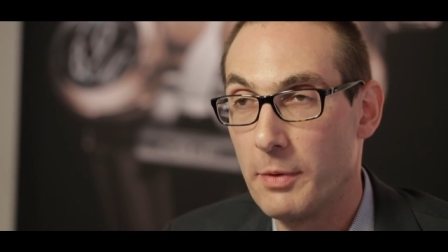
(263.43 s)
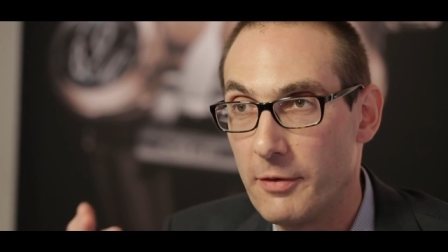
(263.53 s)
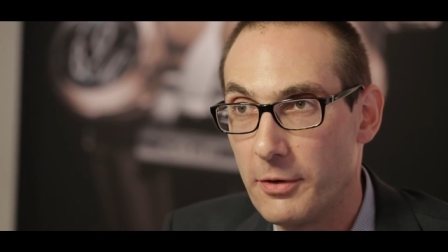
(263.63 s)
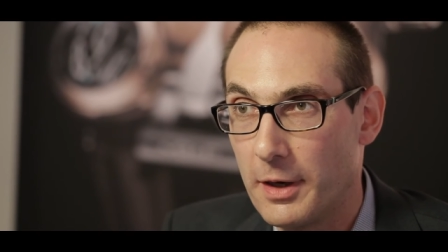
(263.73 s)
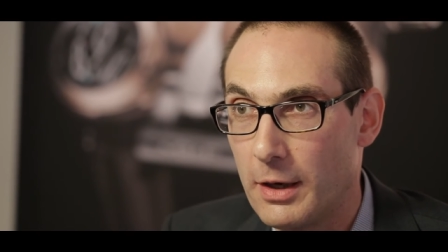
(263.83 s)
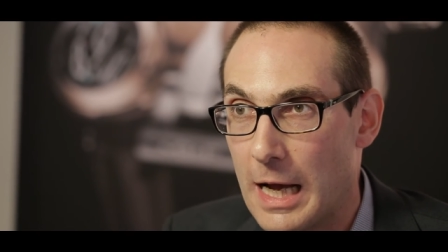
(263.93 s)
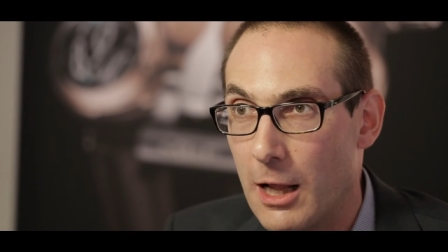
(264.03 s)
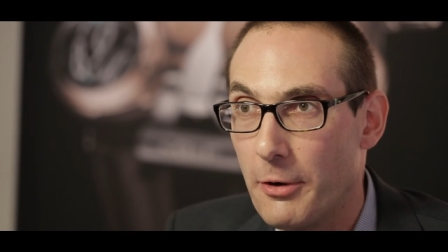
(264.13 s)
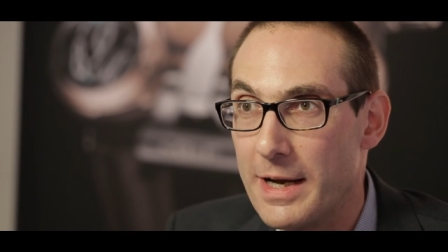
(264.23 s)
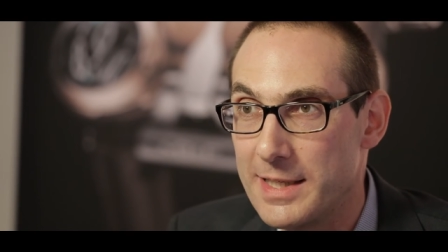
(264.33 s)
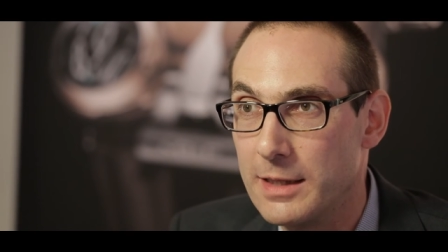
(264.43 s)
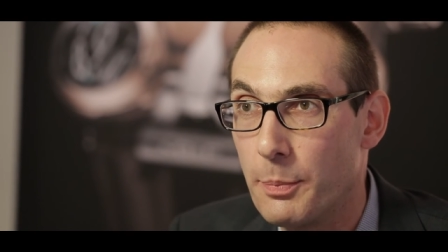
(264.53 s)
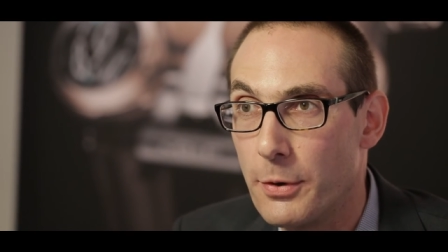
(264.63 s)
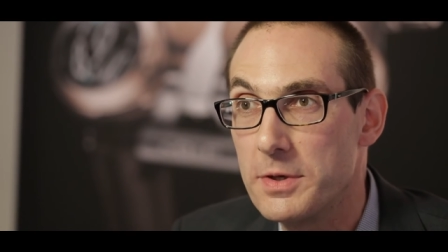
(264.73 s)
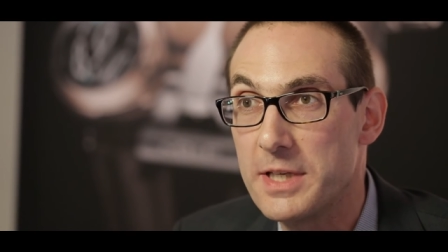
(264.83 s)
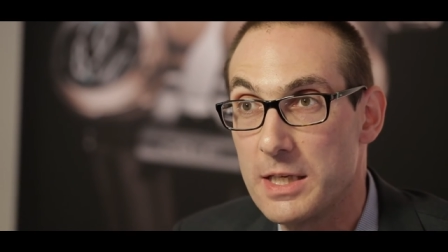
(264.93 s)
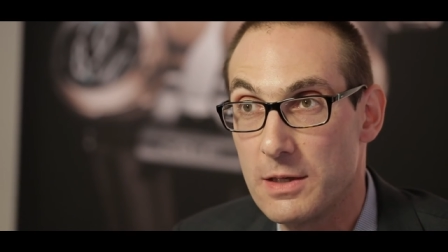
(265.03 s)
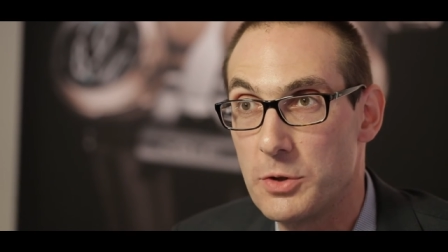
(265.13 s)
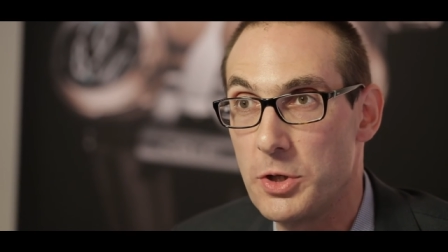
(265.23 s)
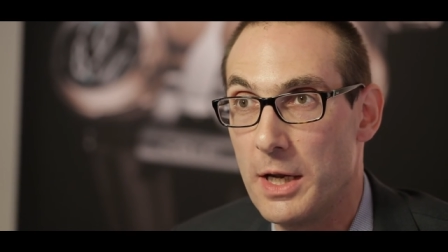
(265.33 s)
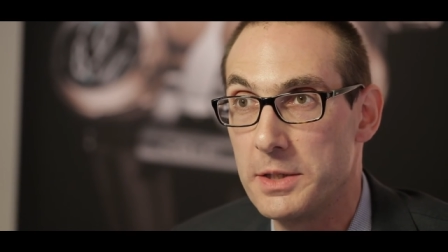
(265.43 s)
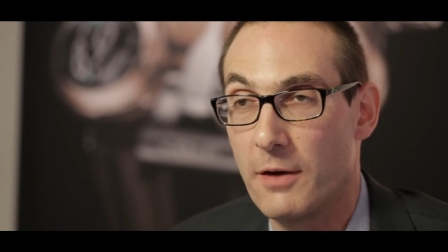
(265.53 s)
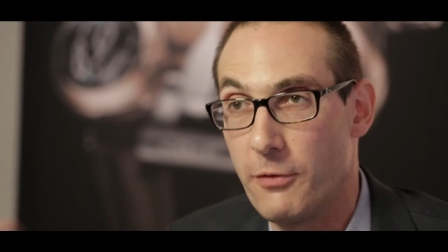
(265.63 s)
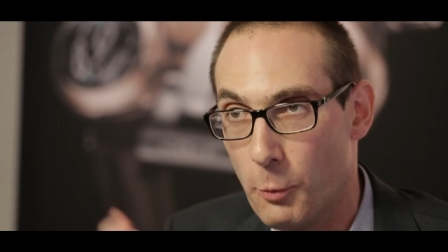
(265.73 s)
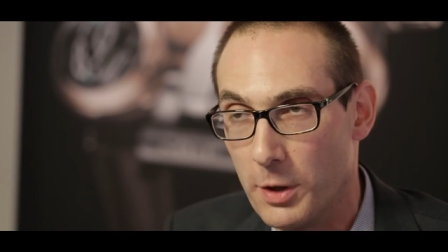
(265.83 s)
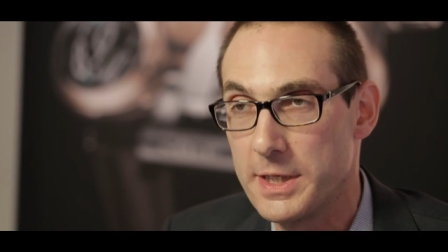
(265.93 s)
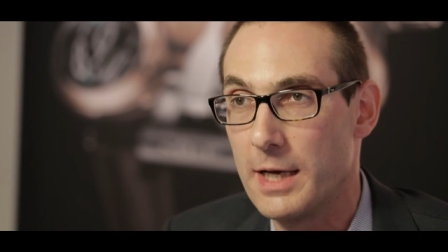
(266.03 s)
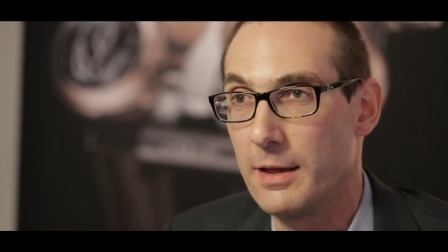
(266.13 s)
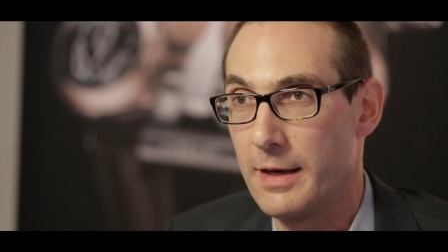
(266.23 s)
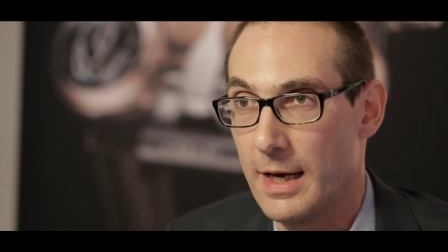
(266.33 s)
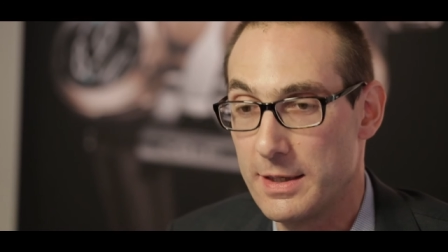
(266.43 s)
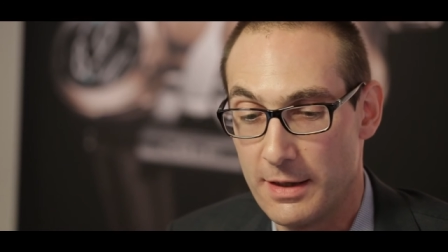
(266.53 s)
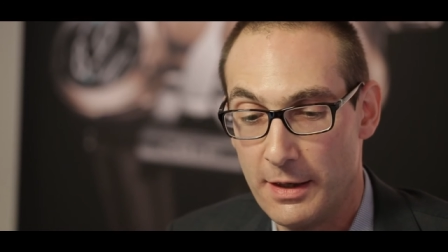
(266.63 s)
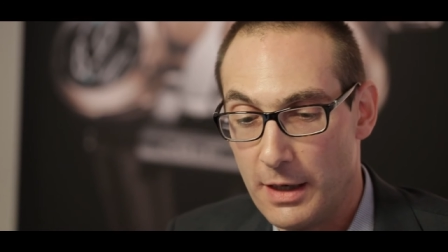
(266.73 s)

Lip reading: whenever the calendar is in the process of changing from one day to the next.